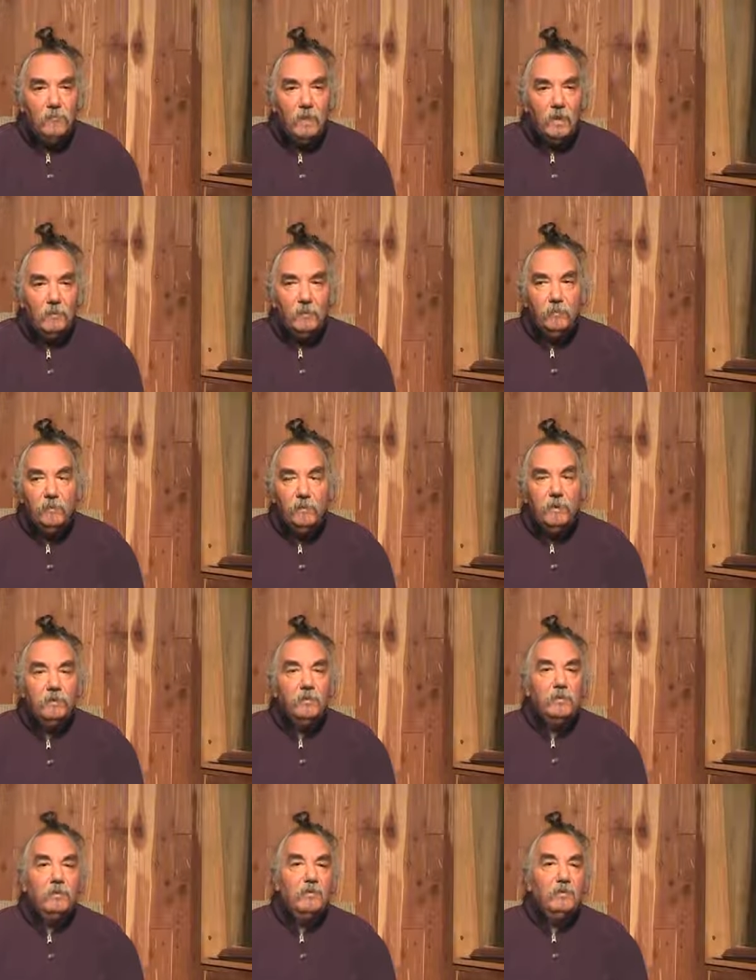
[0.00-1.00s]
Mm-hmm. And then when you get
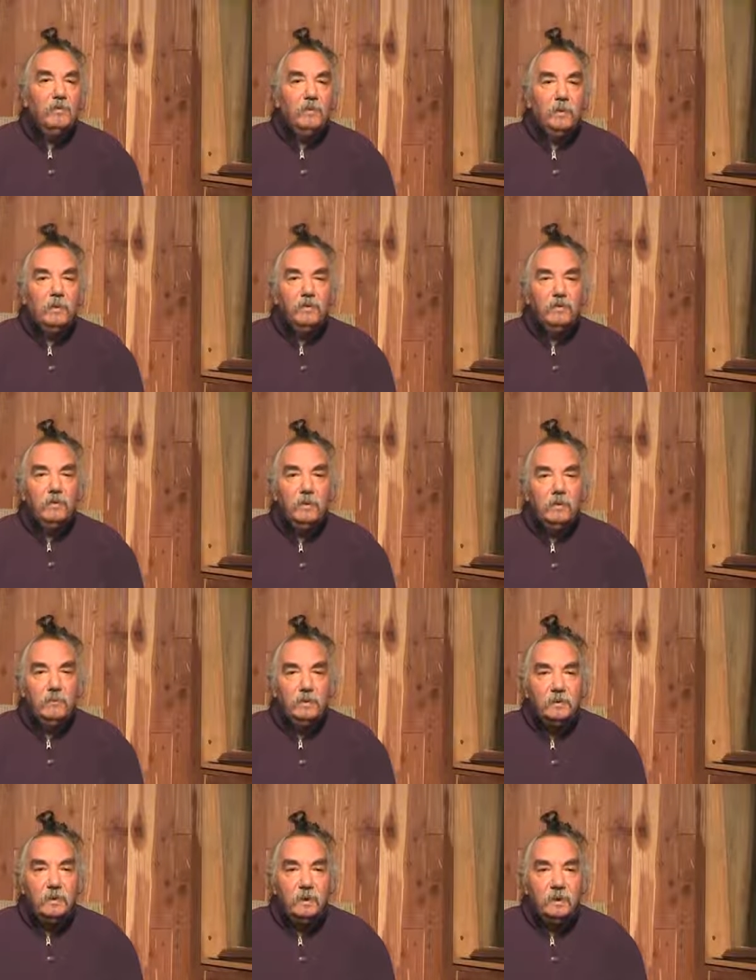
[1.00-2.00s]
to the guru's house, you say,
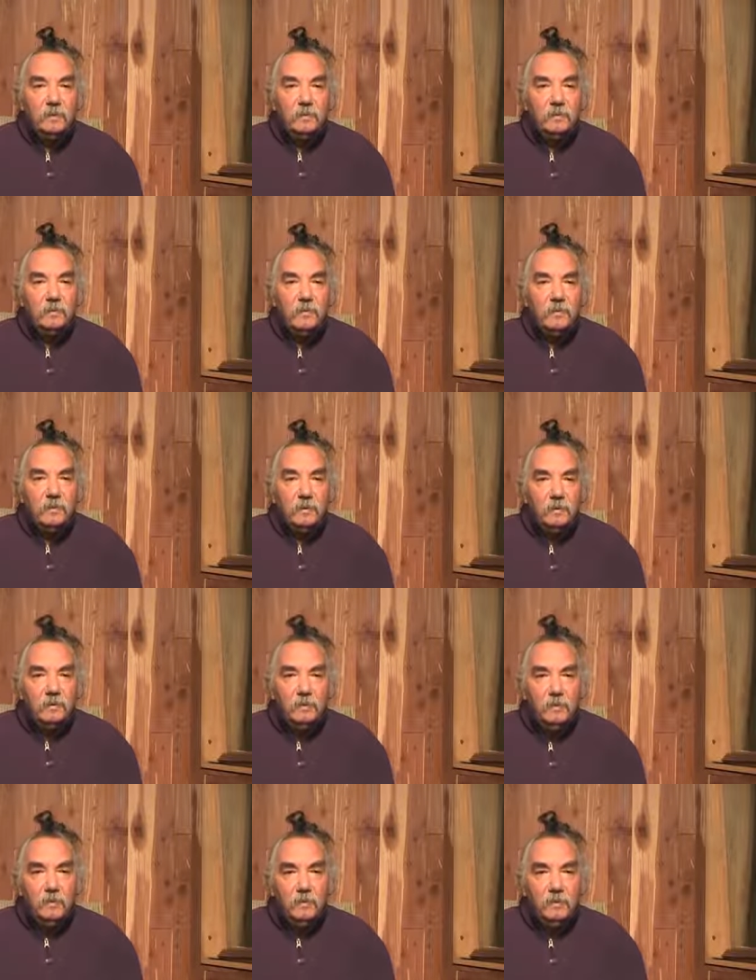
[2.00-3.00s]
what is that? There's nothing.
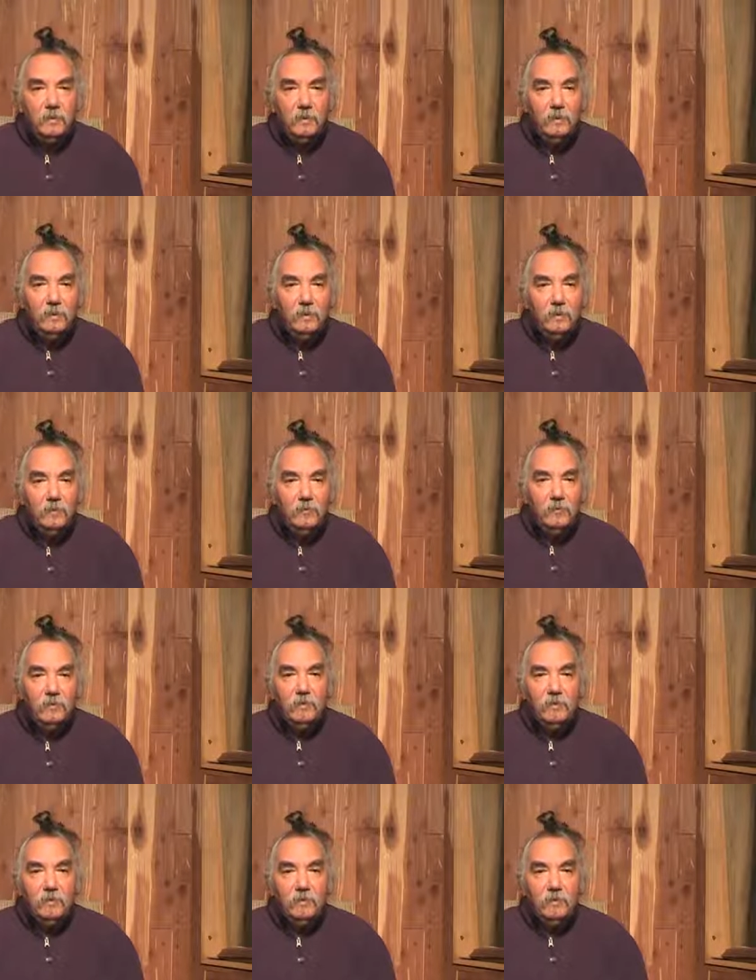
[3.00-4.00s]
What do
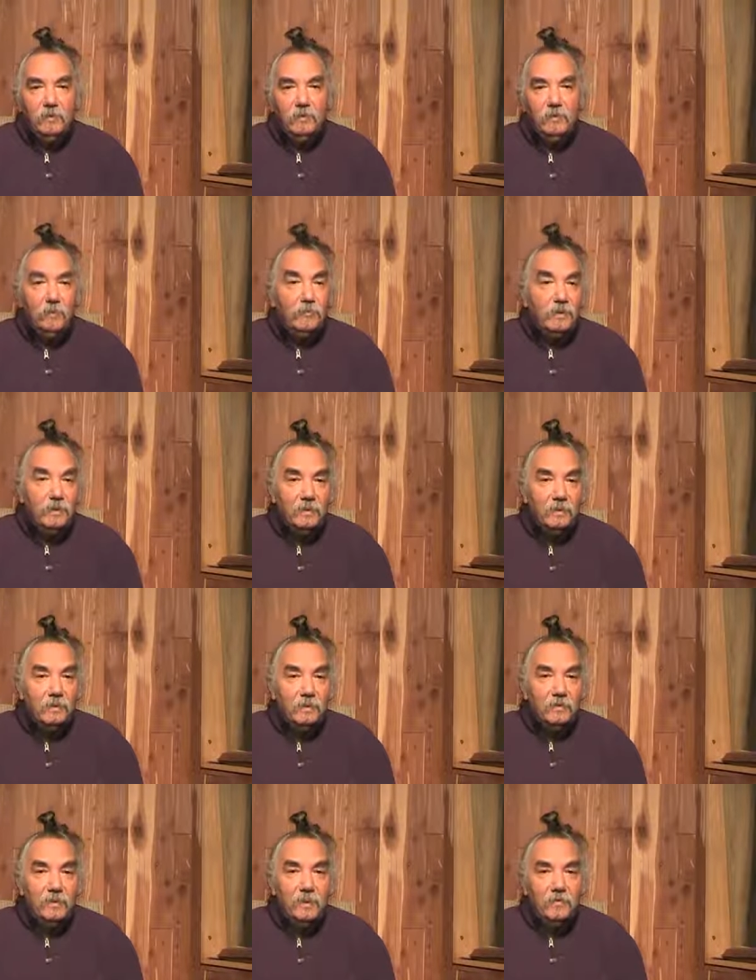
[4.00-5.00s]
you mean you're something?
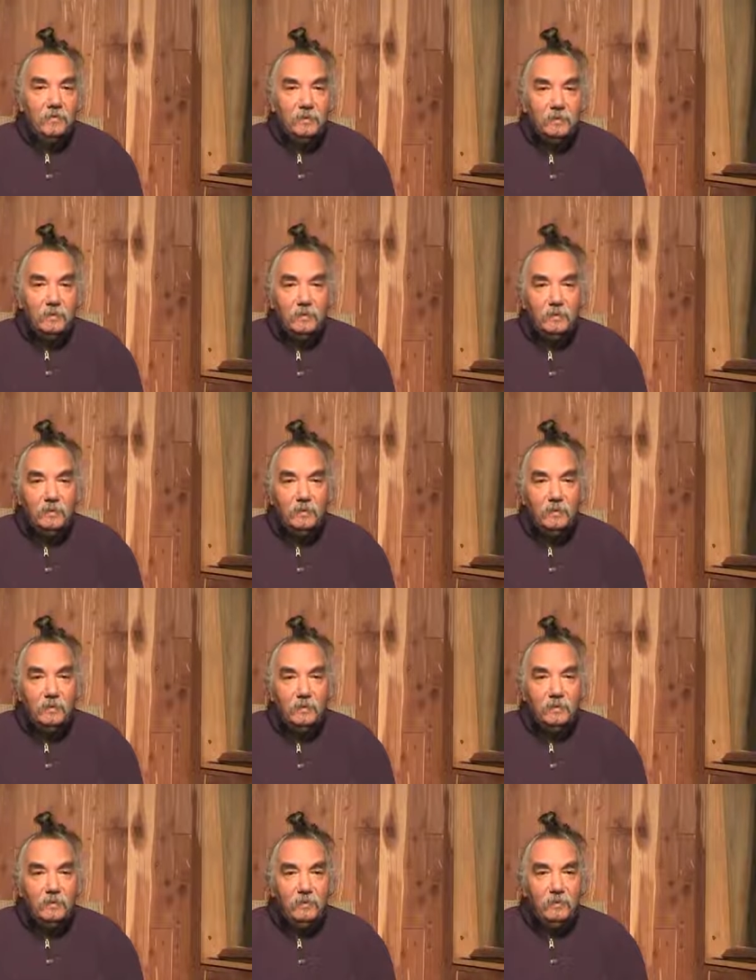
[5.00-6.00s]
There's nothing.
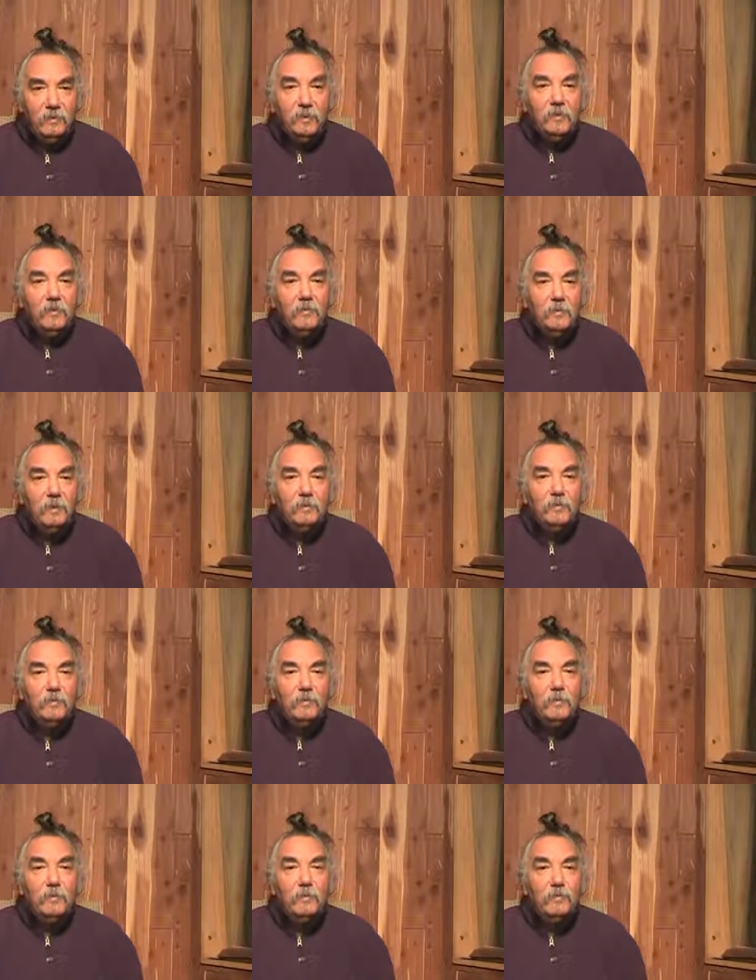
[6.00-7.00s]
You got to get back to
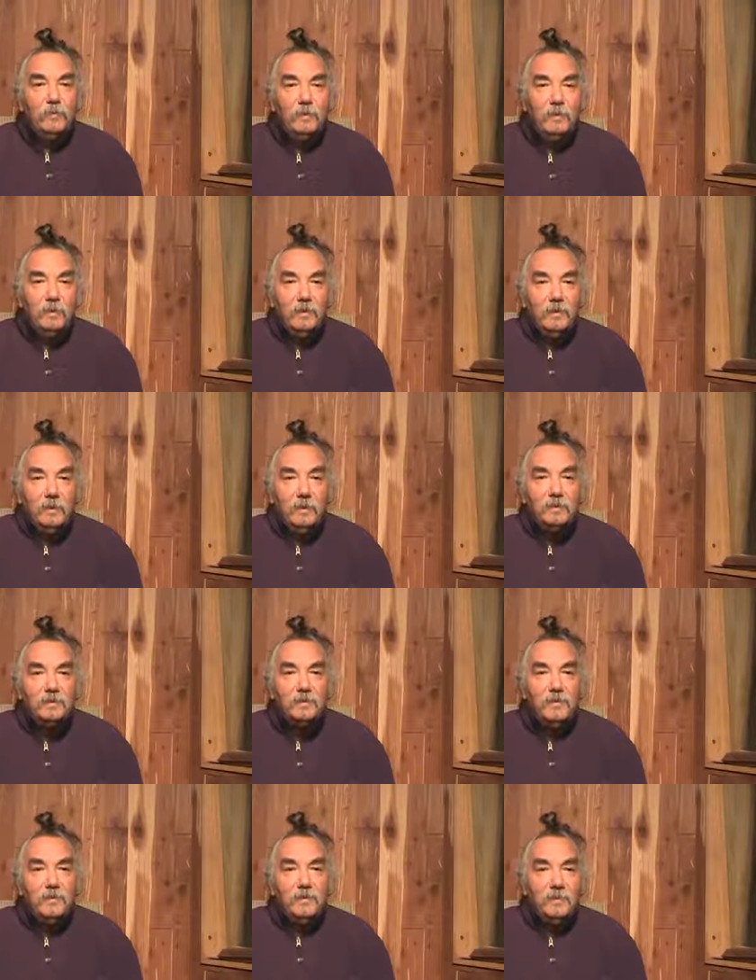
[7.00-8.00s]
what you really are is
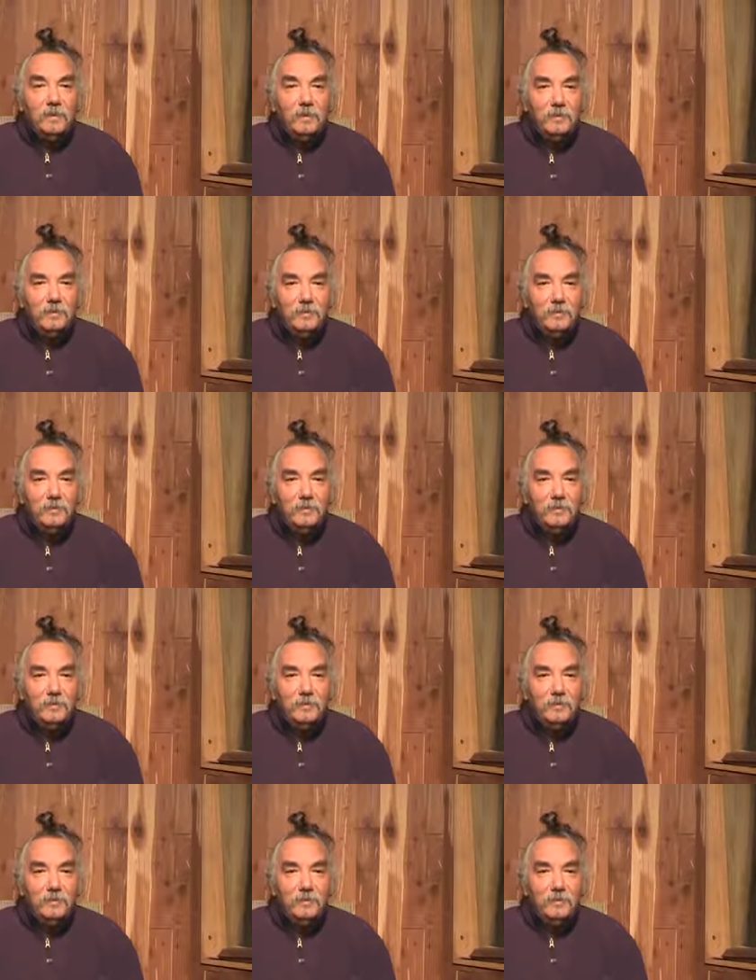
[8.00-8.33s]
nothing.